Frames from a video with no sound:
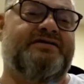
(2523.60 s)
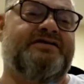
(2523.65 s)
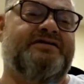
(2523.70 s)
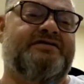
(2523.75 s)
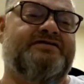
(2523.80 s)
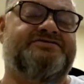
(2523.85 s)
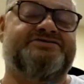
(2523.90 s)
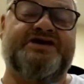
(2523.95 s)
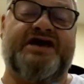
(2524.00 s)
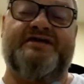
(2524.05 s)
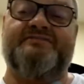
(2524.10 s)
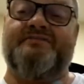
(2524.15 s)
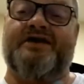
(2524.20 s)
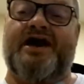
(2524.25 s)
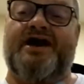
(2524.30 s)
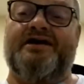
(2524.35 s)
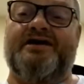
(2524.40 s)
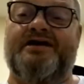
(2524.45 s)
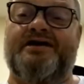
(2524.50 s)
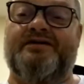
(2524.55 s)
Same
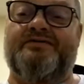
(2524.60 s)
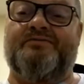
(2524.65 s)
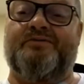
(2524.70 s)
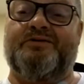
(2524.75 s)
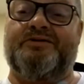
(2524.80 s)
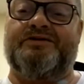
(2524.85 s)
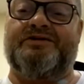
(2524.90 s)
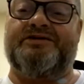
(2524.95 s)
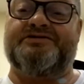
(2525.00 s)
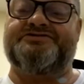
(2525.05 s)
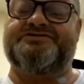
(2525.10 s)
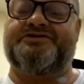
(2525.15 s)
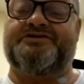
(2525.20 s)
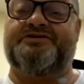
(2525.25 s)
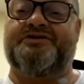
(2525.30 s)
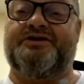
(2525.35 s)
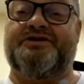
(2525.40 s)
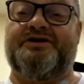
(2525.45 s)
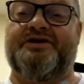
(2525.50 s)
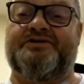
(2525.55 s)
guy just
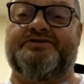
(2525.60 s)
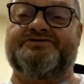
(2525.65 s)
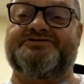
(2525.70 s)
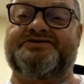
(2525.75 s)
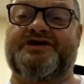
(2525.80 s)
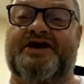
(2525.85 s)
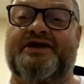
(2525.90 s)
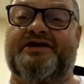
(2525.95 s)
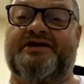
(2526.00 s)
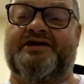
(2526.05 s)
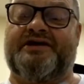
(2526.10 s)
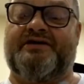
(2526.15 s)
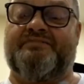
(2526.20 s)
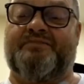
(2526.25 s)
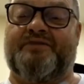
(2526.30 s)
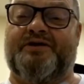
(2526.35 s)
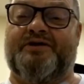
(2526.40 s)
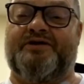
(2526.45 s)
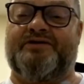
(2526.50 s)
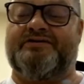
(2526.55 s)
didn't understand. Kept
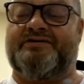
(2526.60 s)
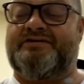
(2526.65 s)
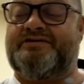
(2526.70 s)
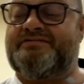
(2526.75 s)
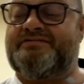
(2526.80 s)
calling.